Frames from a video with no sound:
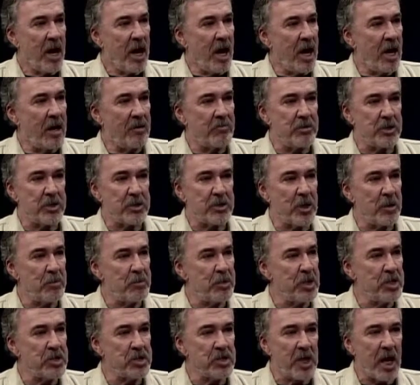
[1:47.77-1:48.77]
And for some
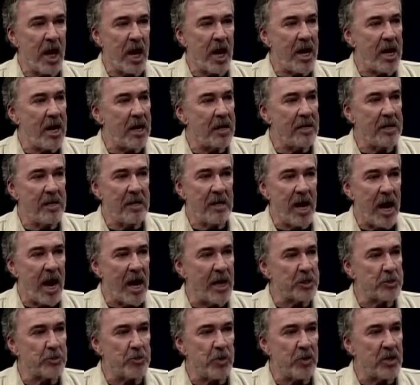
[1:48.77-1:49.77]
reason, I had
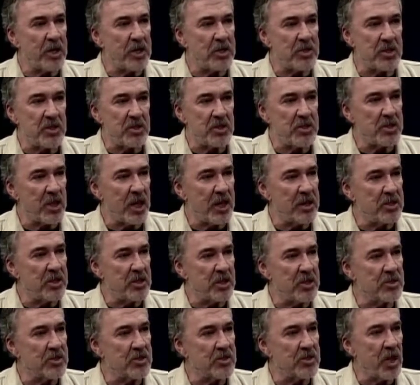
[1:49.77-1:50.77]
aspirations. I
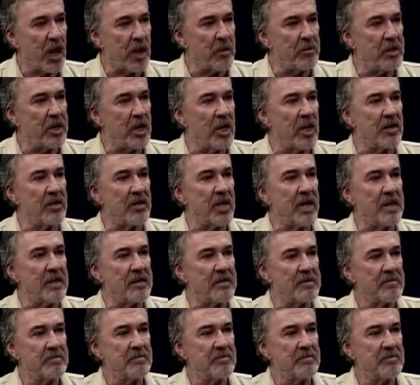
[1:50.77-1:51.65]
just saw beyond that.